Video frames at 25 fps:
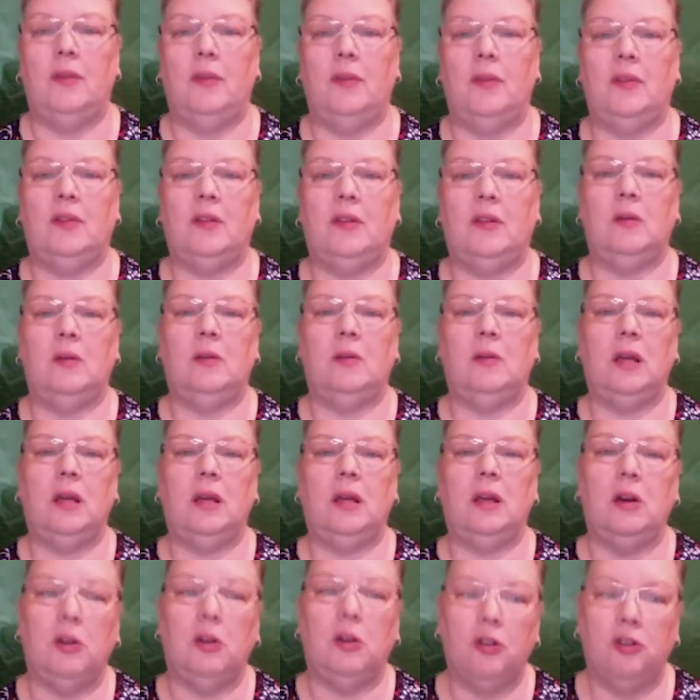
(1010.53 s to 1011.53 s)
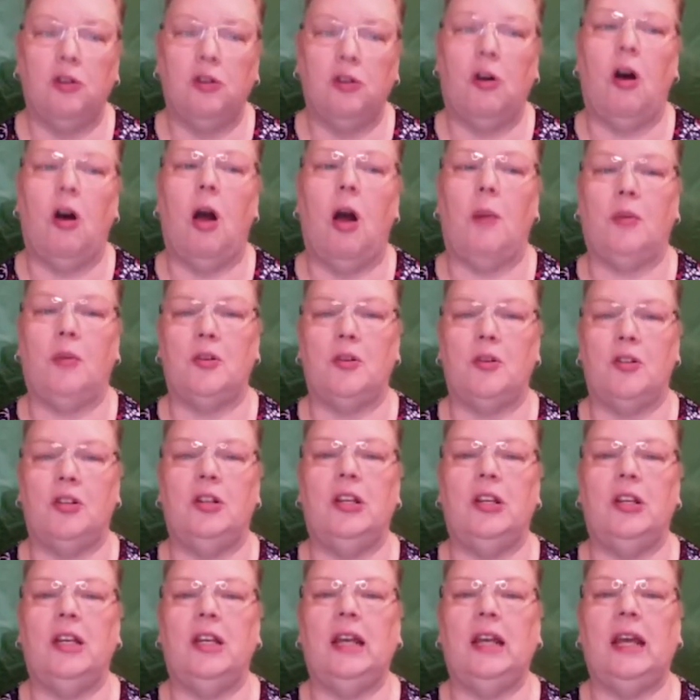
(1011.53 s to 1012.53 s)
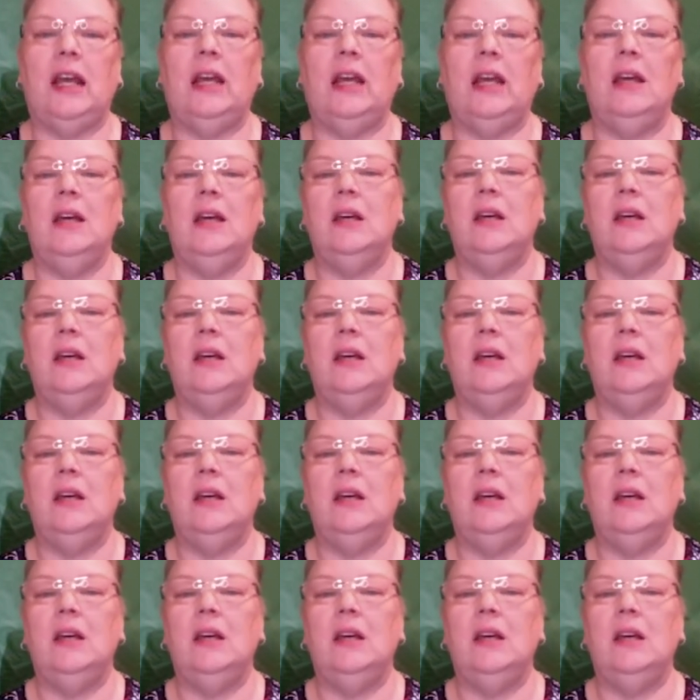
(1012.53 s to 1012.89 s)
So here's your opportunity